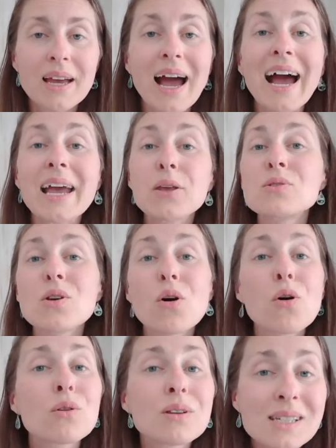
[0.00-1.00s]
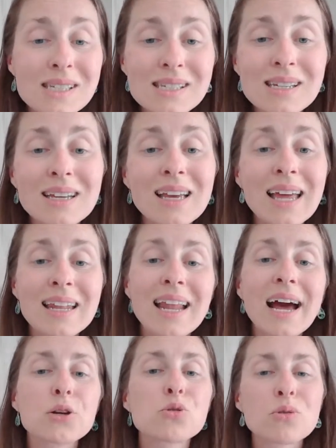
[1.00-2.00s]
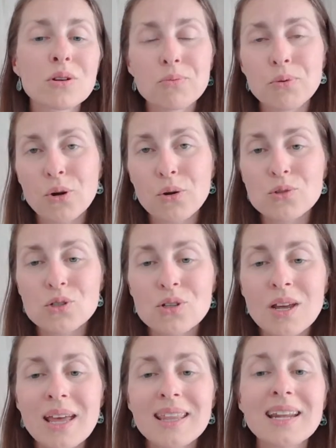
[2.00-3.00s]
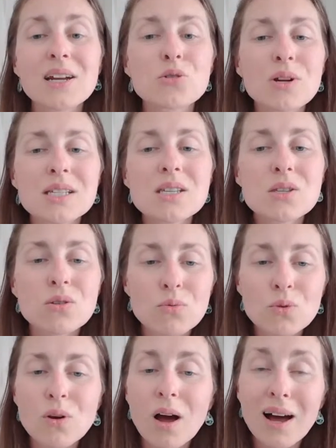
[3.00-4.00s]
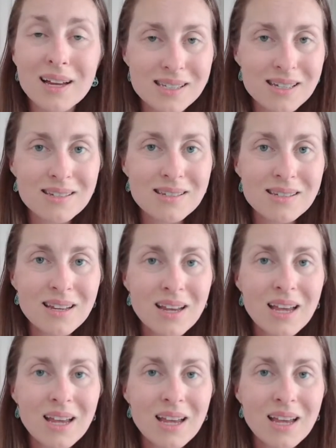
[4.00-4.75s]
I use a holistic and natural approach that addresses the root causes